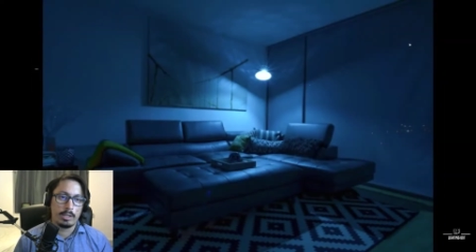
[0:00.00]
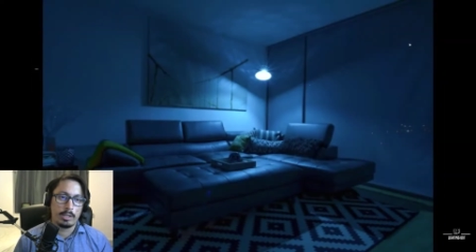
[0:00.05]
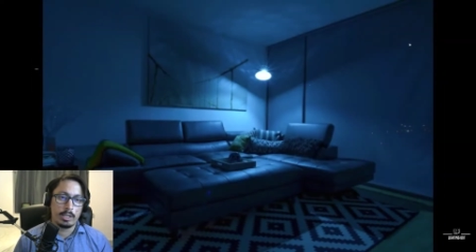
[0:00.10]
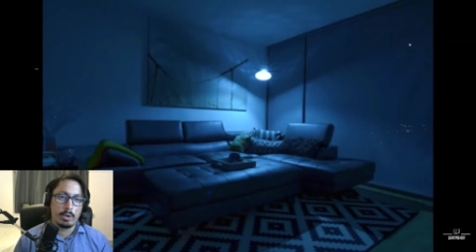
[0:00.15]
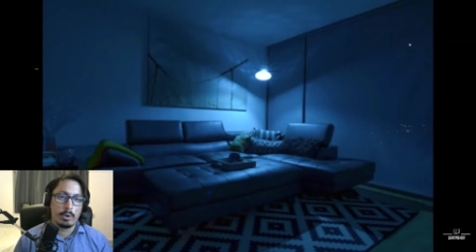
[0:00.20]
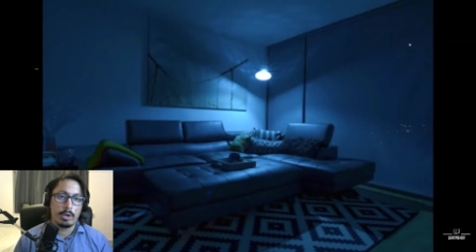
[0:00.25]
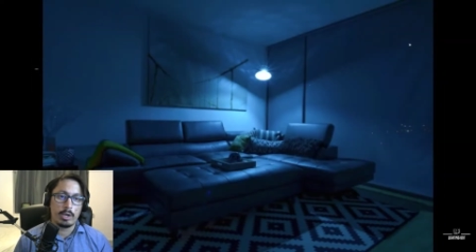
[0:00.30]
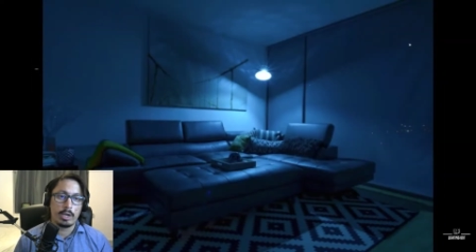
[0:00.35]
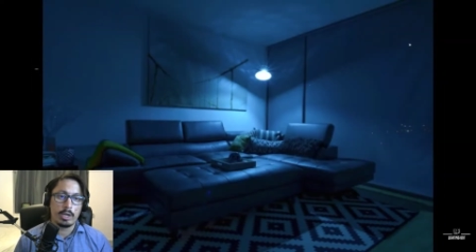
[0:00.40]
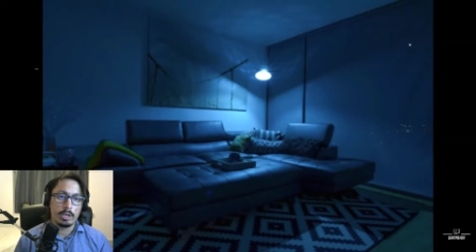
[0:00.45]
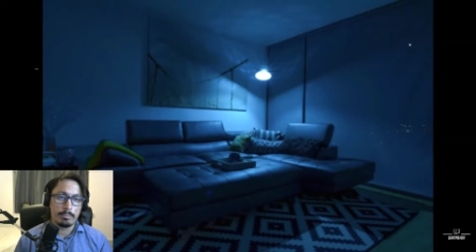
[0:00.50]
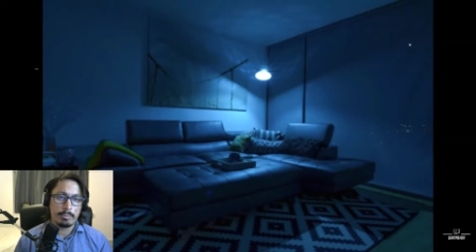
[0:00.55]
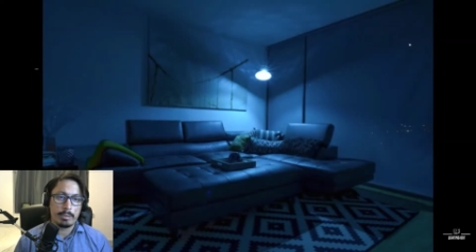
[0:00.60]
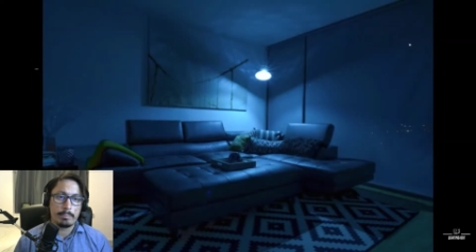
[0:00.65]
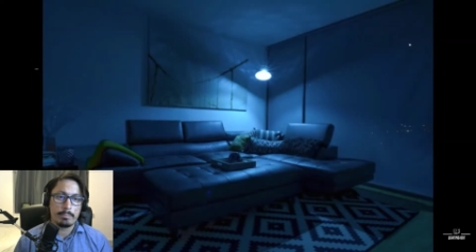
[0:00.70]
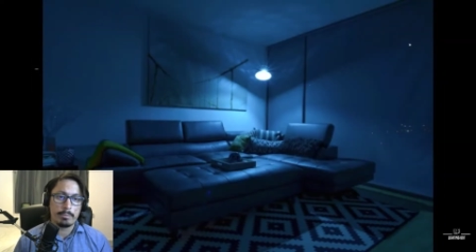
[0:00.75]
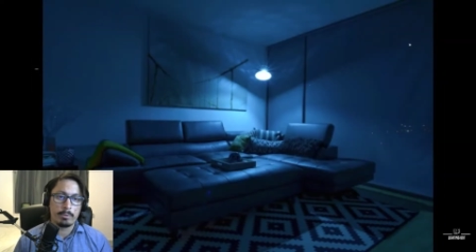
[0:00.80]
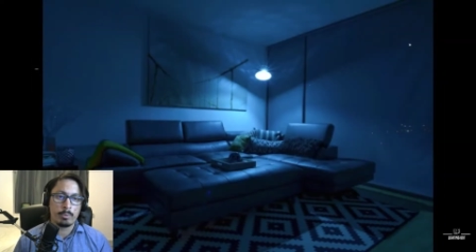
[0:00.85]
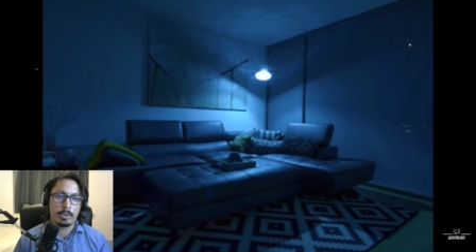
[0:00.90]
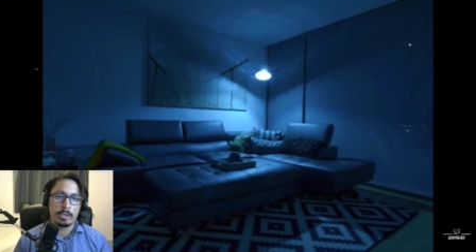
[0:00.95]
Now, a lot of
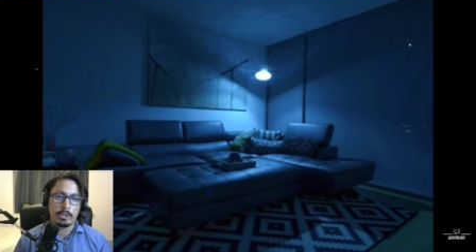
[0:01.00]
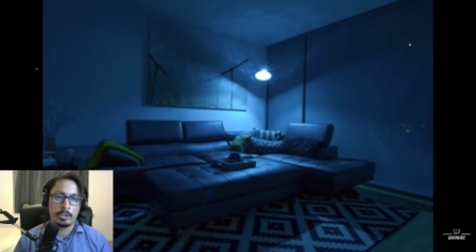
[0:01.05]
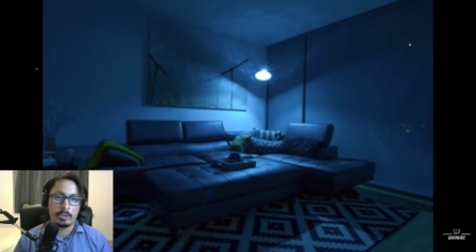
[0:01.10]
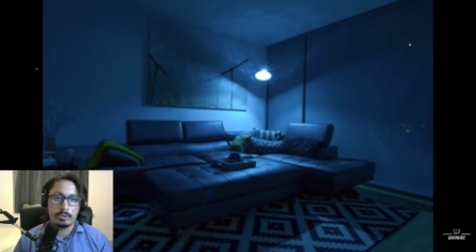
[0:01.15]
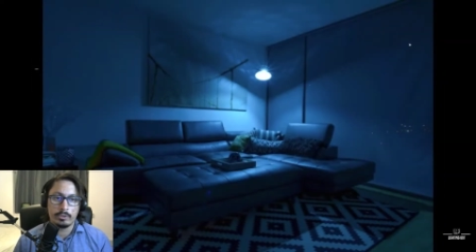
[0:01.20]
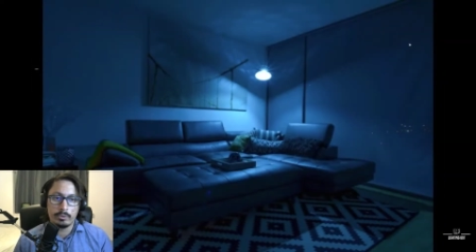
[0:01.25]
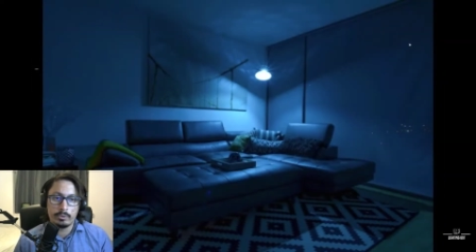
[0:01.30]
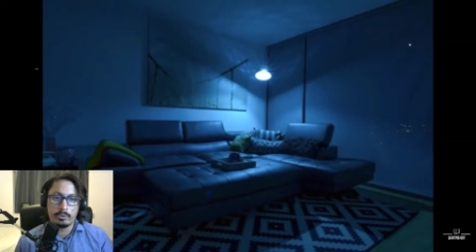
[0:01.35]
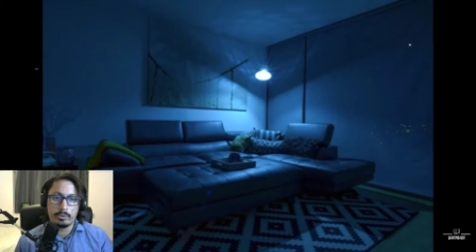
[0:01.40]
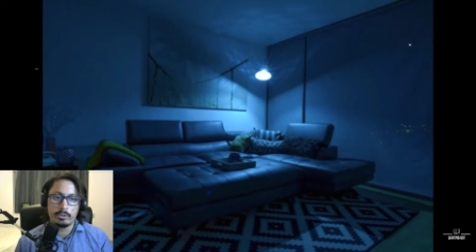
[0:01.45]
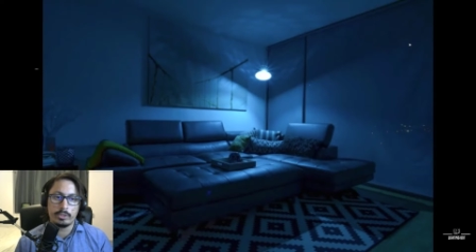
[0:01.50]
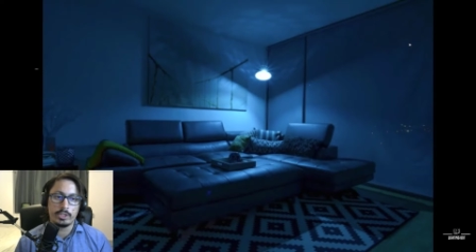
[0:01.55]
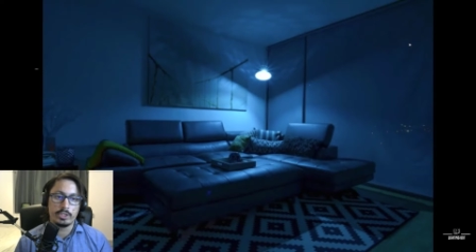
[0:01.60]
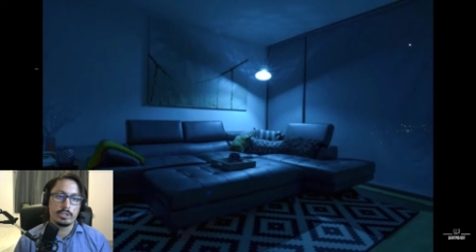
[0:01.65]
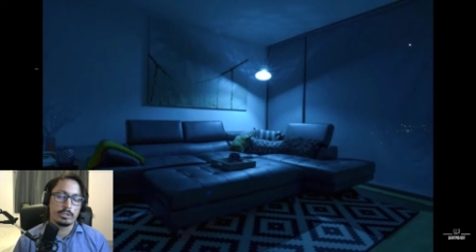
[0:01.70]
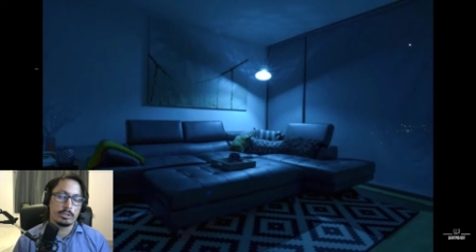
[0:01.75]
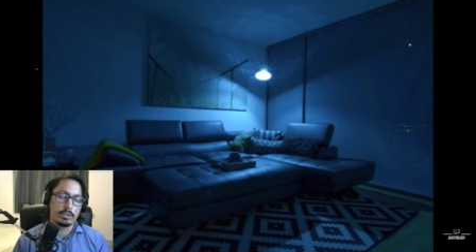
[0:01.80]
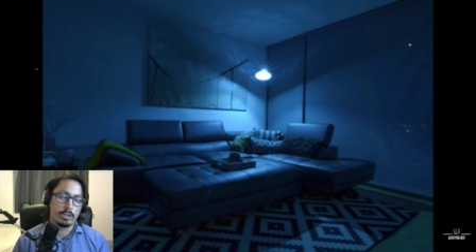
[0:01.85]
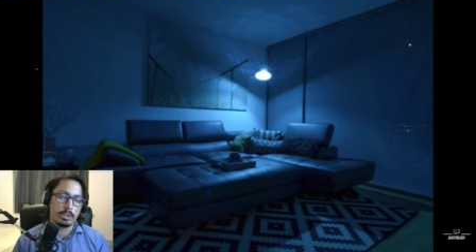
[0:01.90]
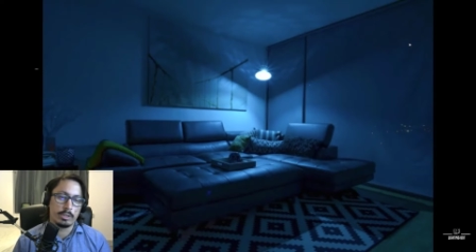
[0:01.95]
people, when they do
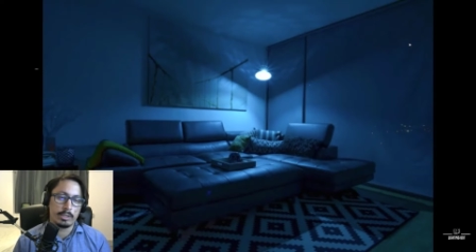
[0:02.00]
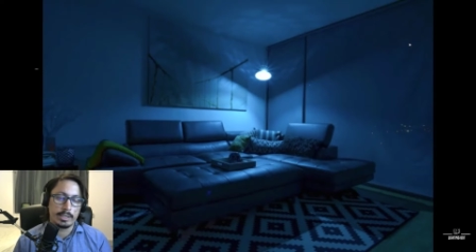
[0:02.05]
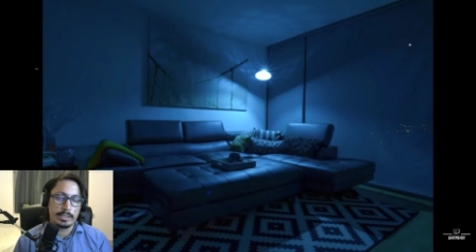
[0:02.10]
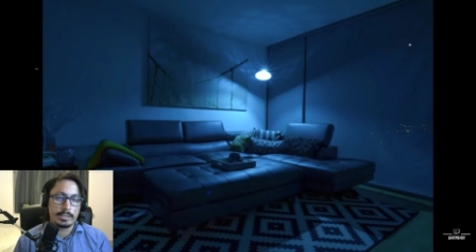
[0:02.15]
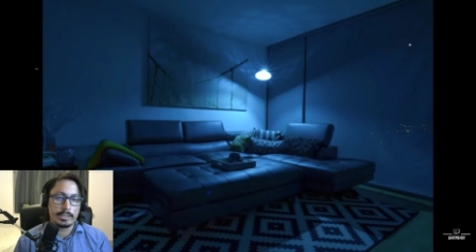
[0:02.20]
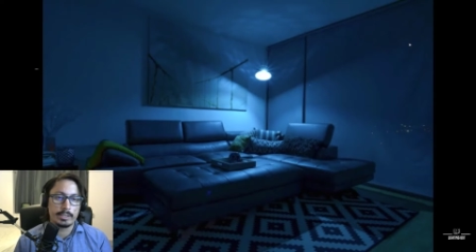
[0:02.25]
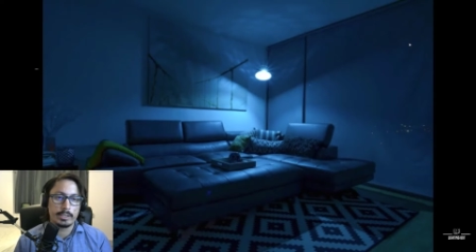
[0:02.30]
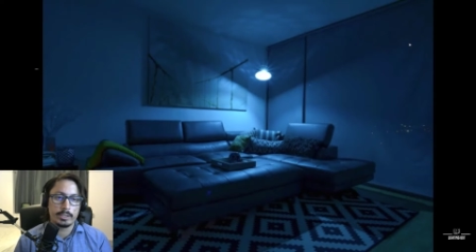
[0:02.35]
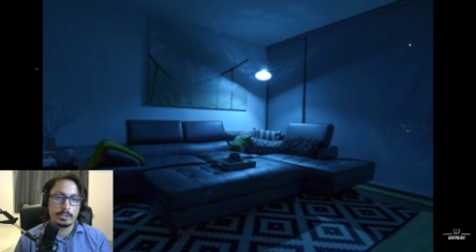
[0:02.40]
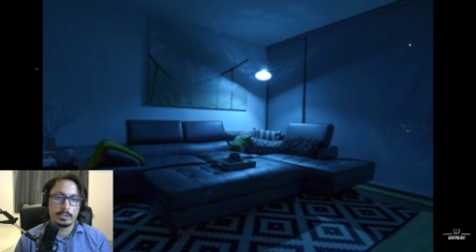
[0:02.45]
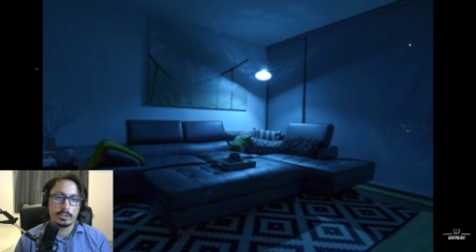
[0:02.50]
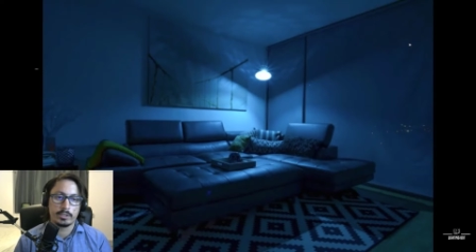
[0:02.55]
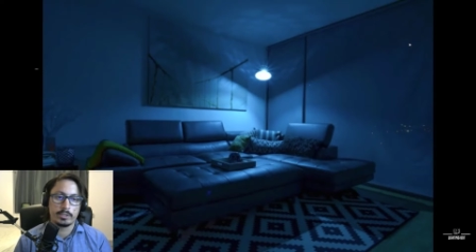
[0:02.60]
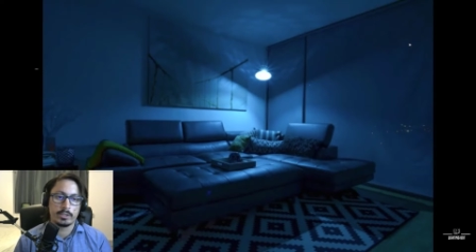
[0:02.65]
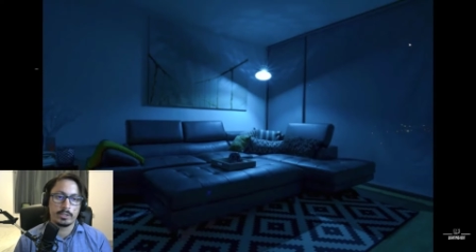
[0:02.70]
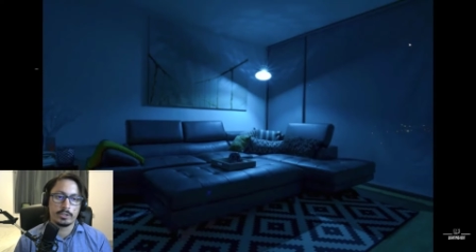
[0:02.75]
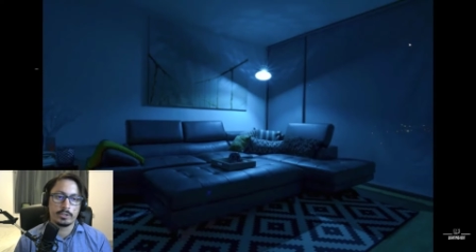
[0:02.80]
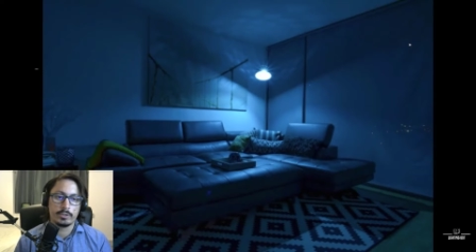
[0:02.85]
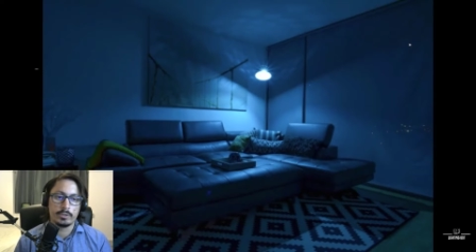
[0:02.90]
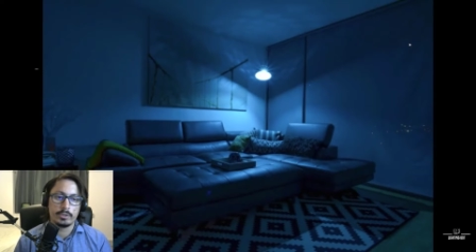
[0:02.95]
digital lighting such as